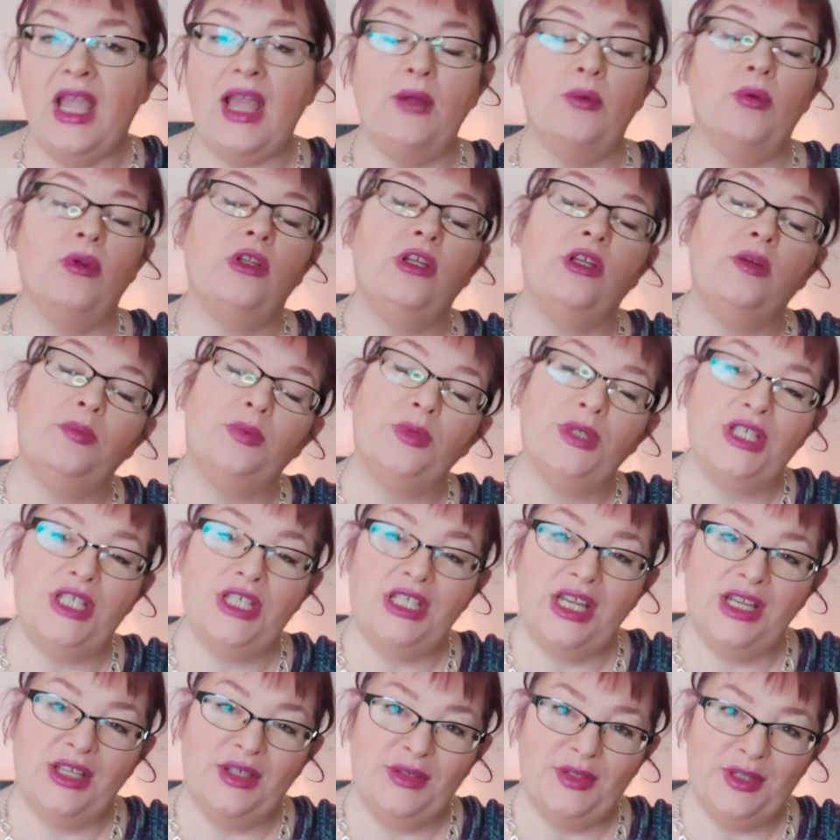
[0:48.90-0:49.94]
I really
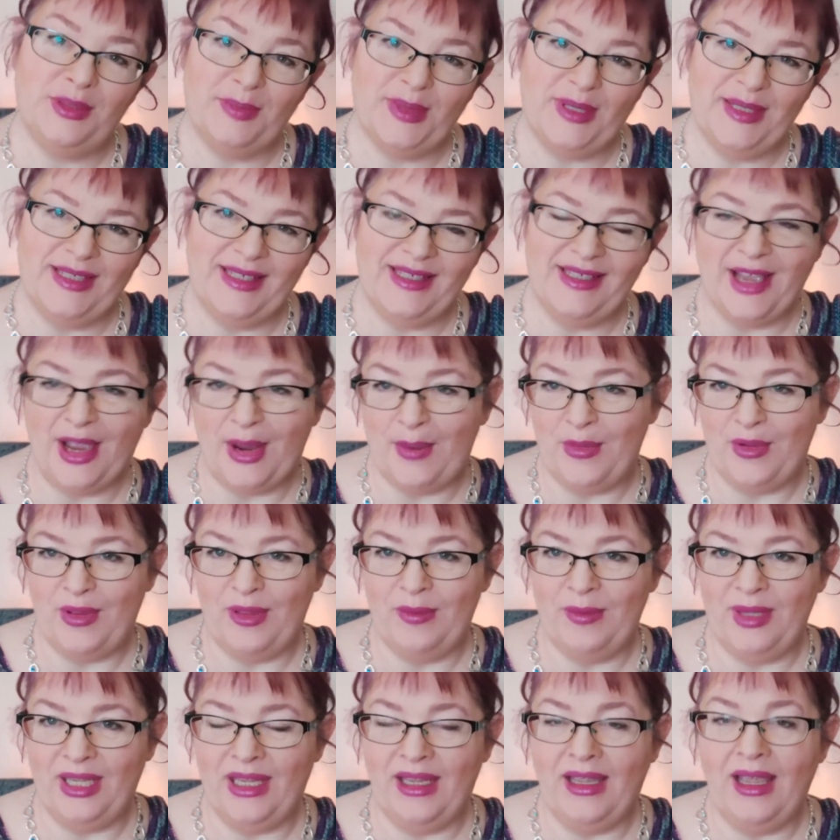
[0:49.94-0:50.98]
appreciate you spending time with
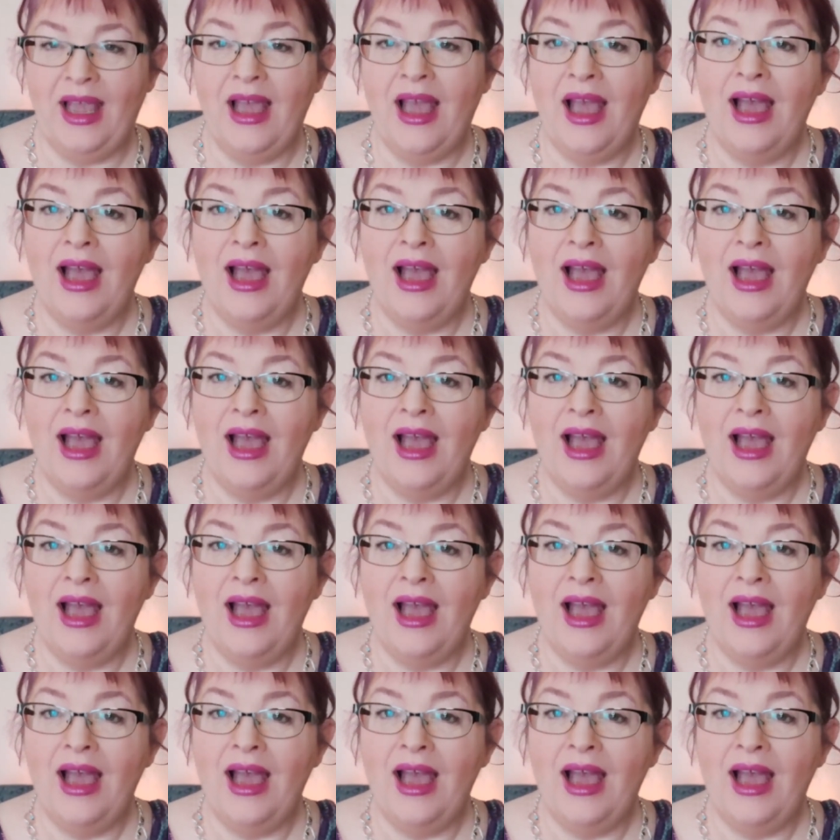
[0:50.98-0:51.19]
me.